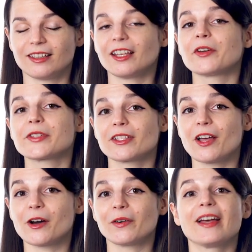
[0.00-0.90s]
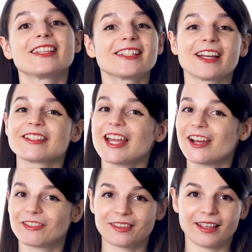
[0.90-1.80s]
They go slow and sound
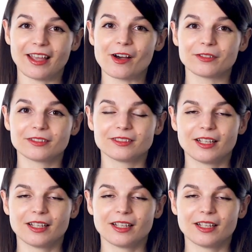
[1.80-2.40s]
everything out.